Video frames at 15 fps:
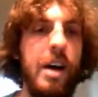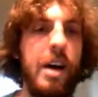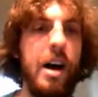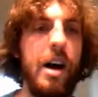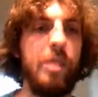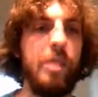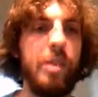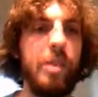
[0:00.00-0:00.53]

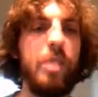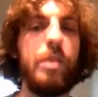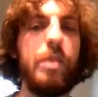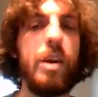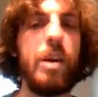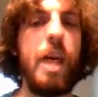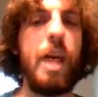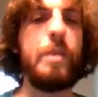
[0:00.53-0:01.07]
but the
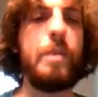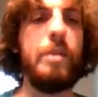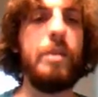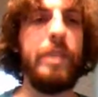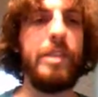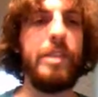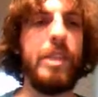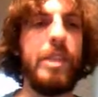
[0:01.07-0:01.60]
per capita
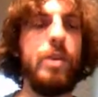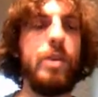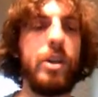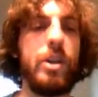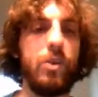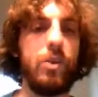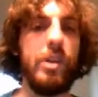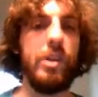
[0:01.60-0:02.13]
means that you
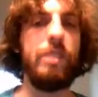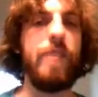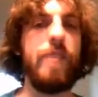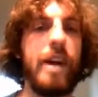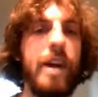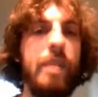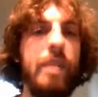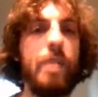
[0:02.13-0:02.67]
actually
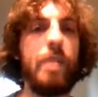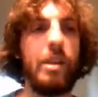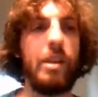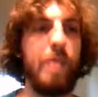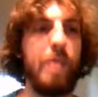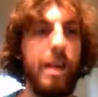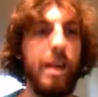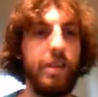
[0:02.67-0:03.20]
divide it by the
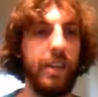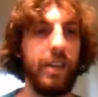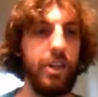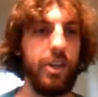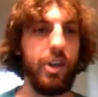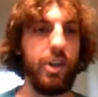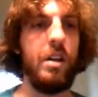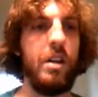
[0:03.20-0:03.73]

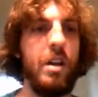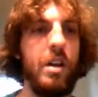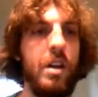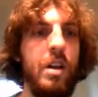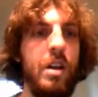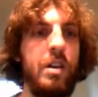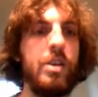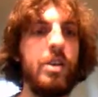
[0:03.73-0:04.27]
population.
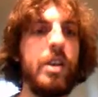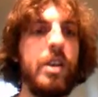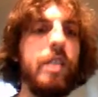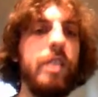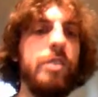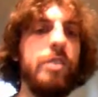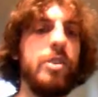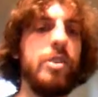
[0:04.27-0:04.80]
Now, the
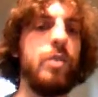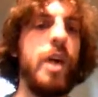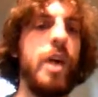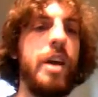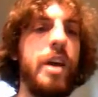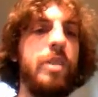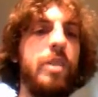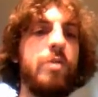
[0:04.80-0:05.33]
second reason
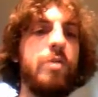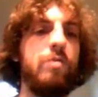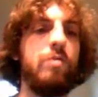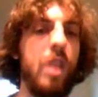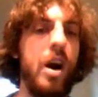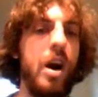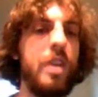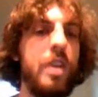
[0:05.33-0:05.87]
why the
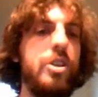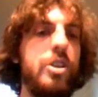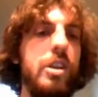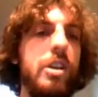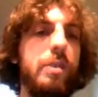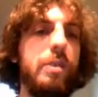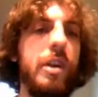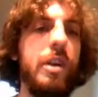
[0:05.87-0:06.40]
raw
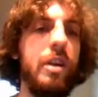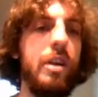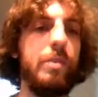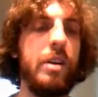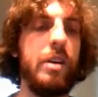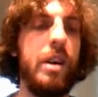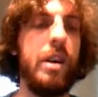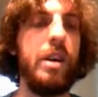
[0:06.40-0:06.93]
GDP
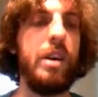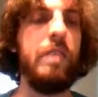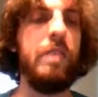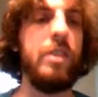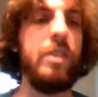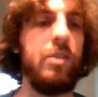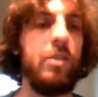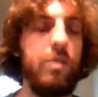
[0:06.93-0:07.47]
number, and
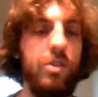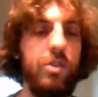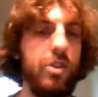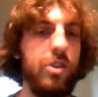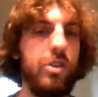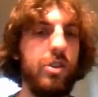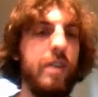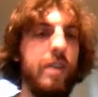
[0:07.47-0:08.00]
even
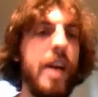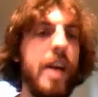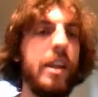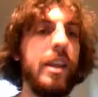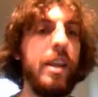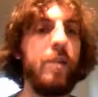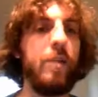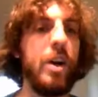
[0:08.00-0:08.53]
just dividing
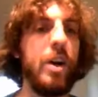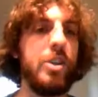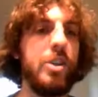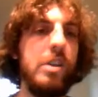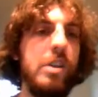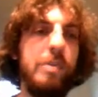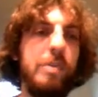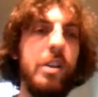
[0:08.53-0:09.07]
that raw
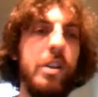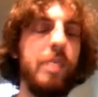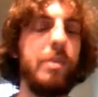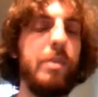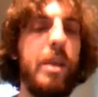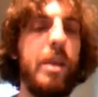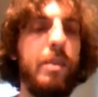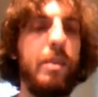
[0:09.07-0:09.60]
GDP number
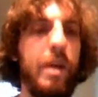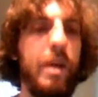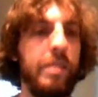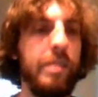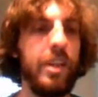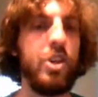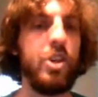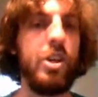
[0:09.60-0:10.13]
by the
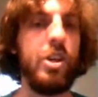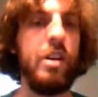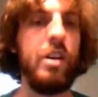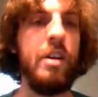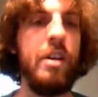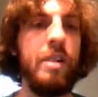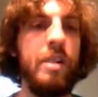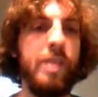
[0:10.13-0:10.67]
population,
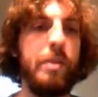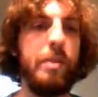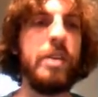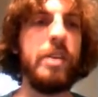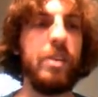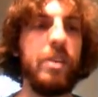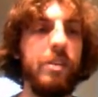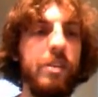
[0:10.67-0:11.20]

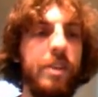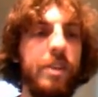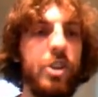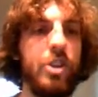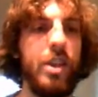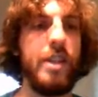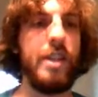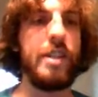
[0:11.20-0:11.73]
isn't
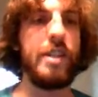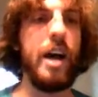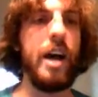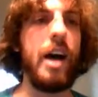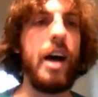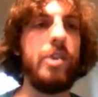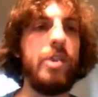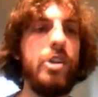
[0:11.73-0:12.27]
sufficient, is
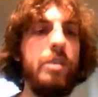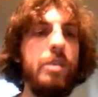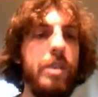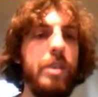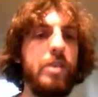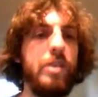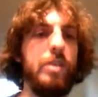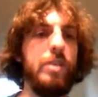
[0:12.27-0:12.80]
that
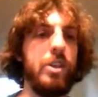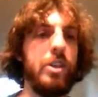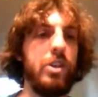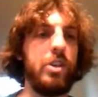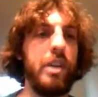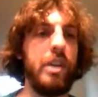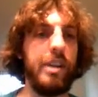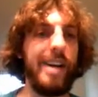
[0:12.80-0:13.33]
GDP is
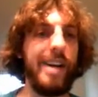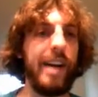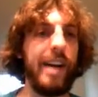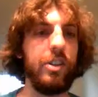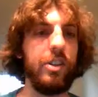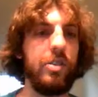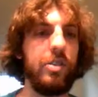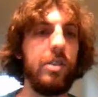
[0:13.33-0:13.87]
measured in
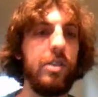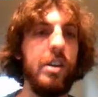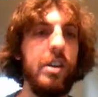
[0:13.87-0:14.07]
dollars.